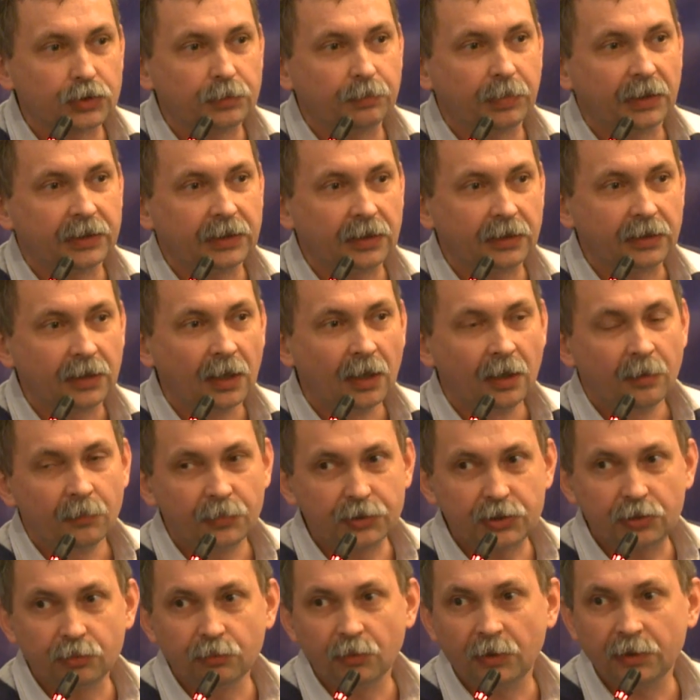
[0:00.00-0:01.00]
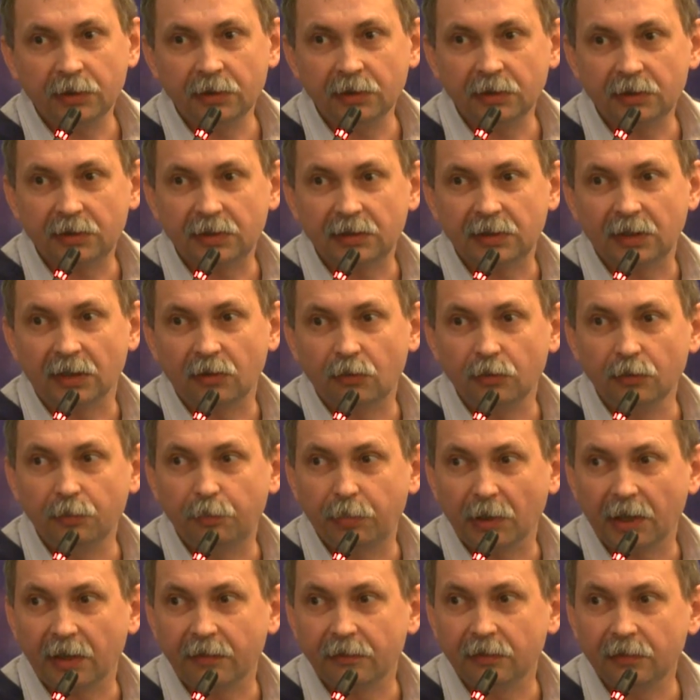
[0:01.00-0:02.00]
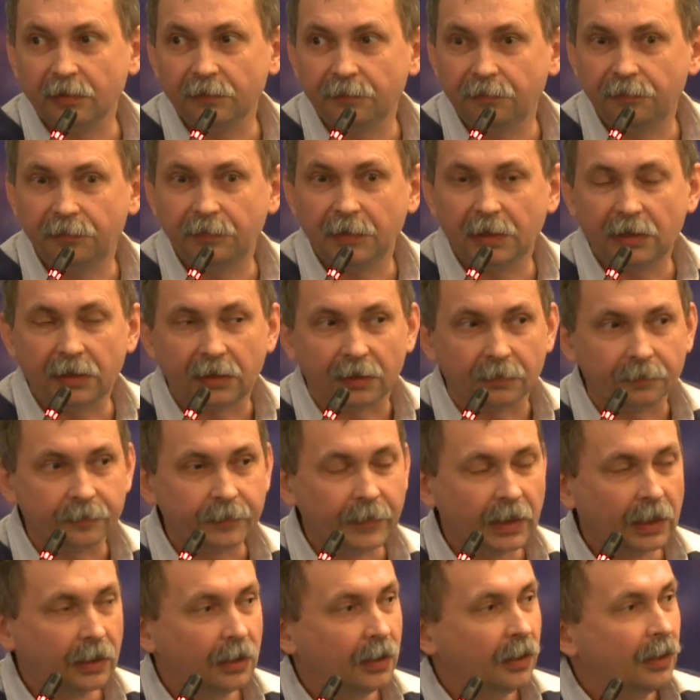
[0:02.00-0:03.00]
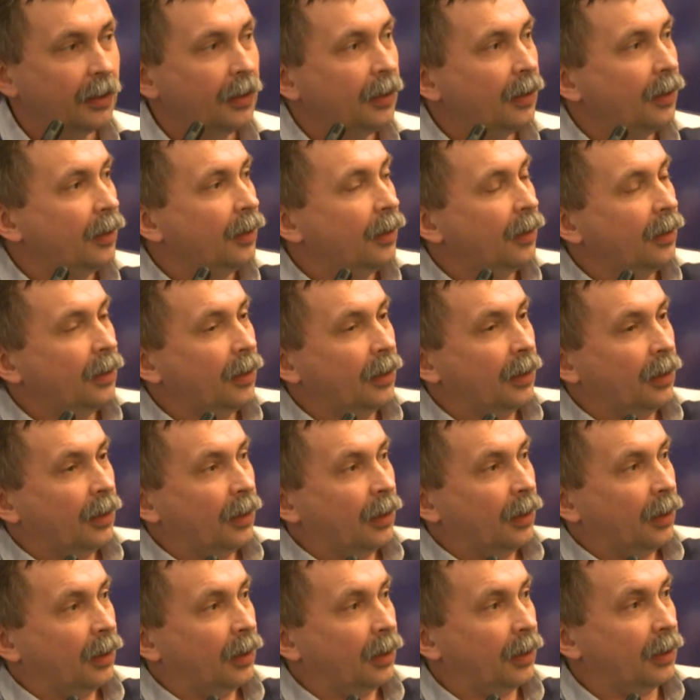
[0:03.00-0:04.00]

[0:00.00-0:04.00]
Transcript: Beeline has disconnected 75,000 domain names,